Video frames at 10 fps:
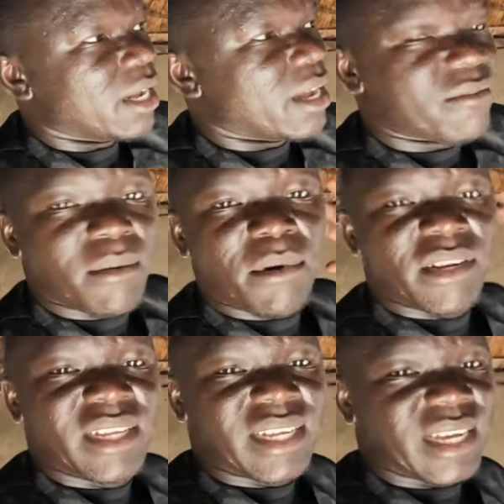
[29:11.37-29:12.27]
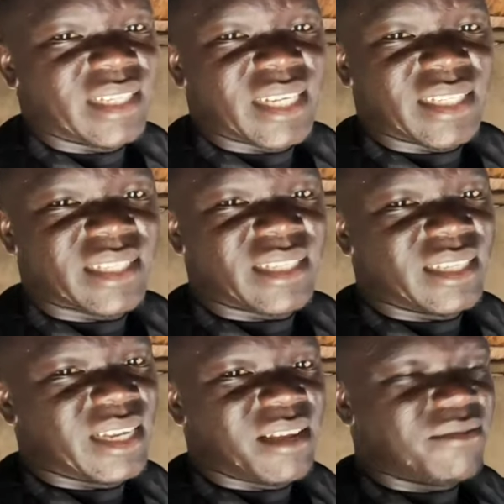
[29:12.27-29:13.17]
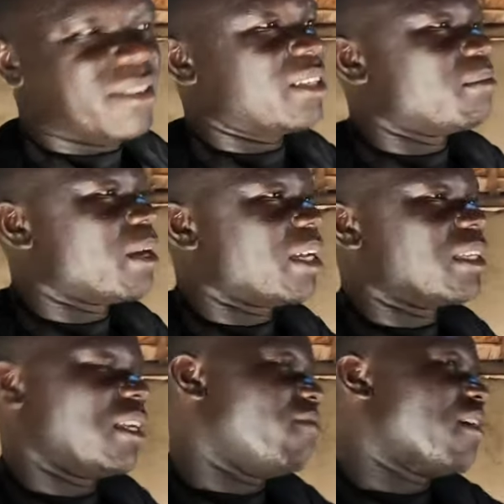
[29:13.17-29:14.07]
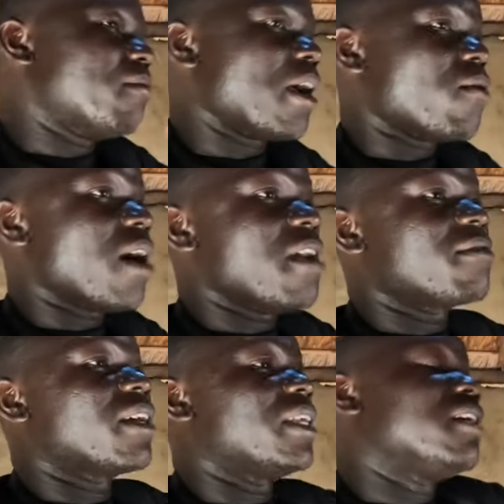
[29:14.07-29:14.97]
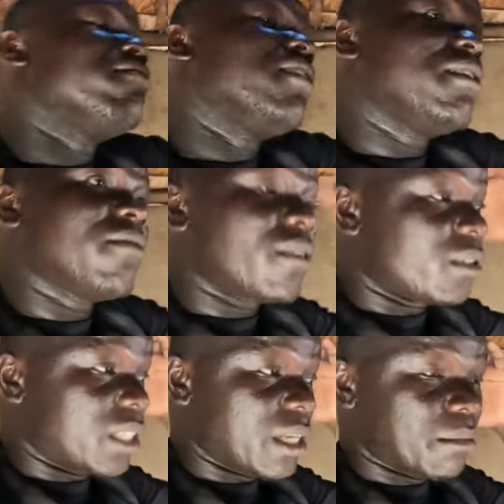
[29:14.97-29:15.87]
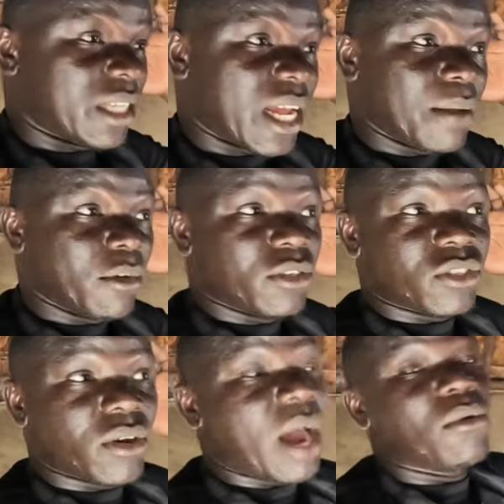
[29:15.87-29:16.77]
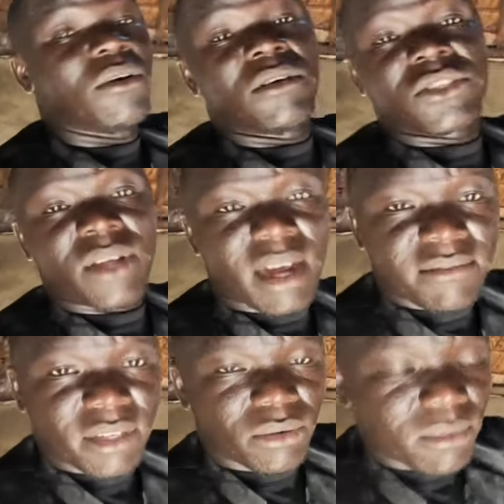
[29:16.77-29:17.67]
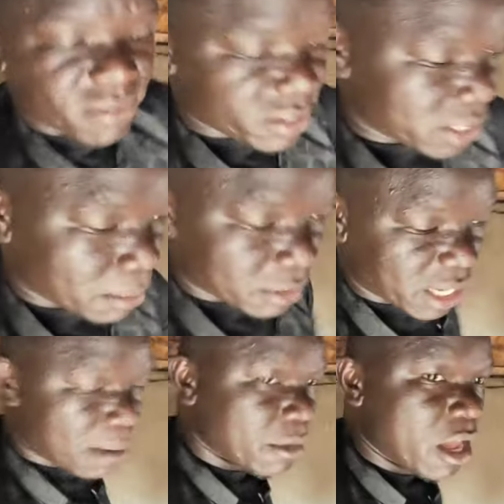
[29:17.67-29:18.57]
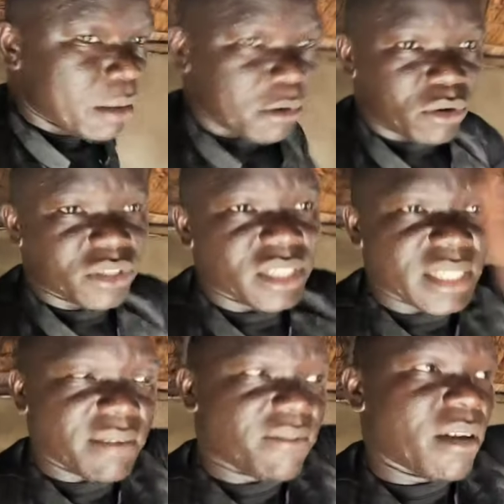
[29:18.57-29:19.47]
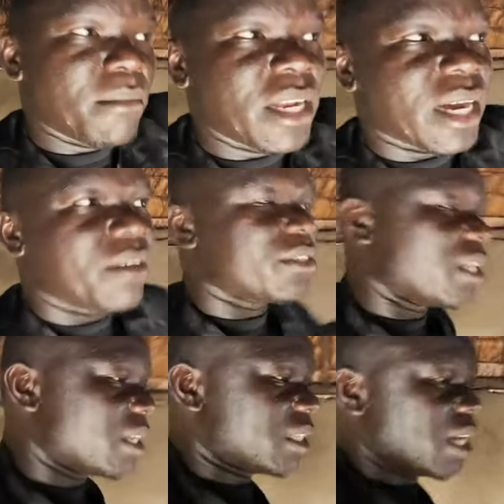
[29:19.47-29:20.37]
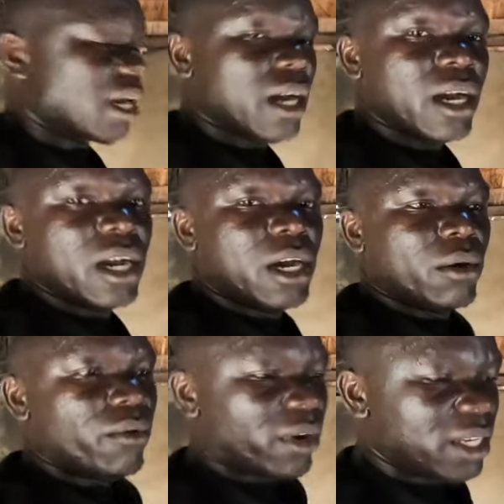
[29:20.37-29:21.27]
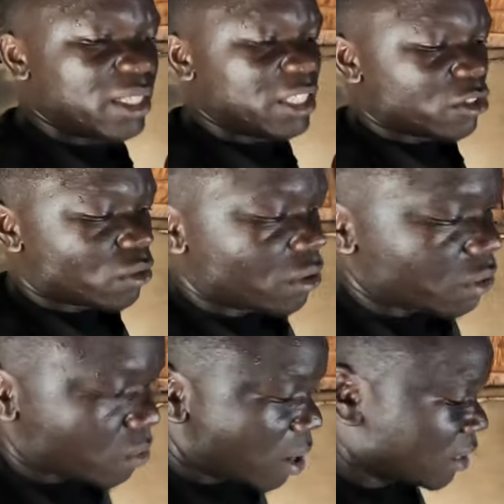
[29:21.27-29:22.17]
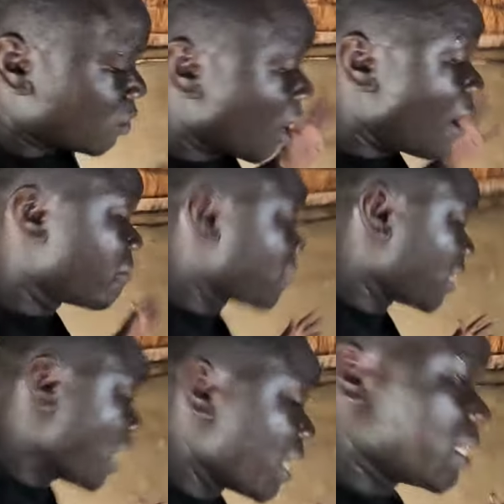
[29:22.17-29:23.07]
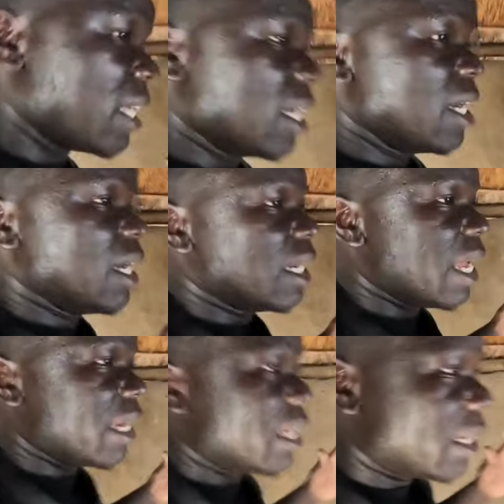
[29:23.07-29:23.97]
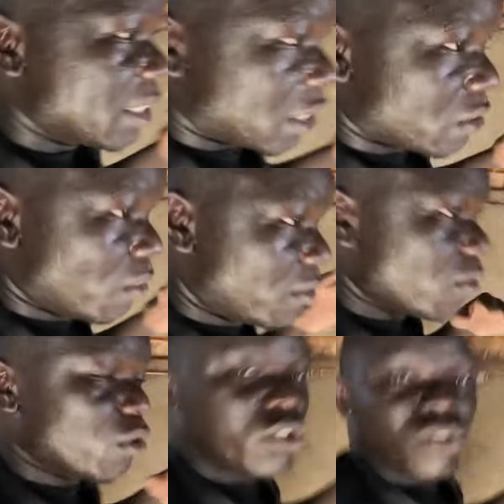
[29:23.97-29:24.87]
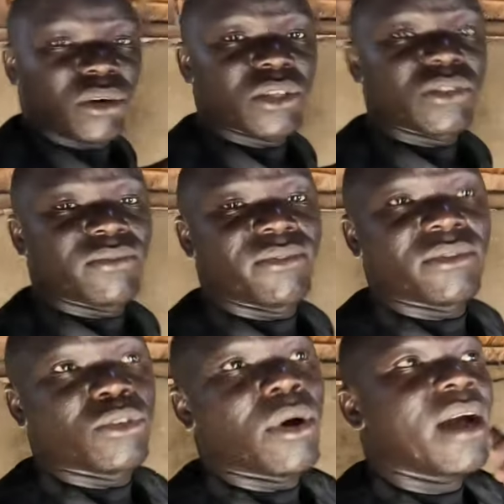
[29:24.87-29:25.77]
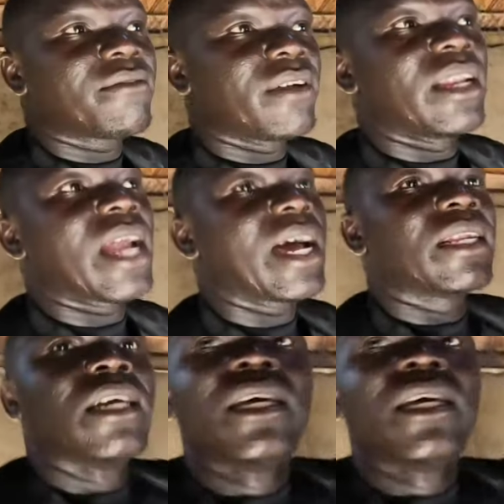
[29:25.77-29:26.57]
everybody can just live in, man. Even my wife can live in for some time also. I will also have a room for some time, because it's a family house that uh, we really need to construct. So after that, then it's good also to have a land,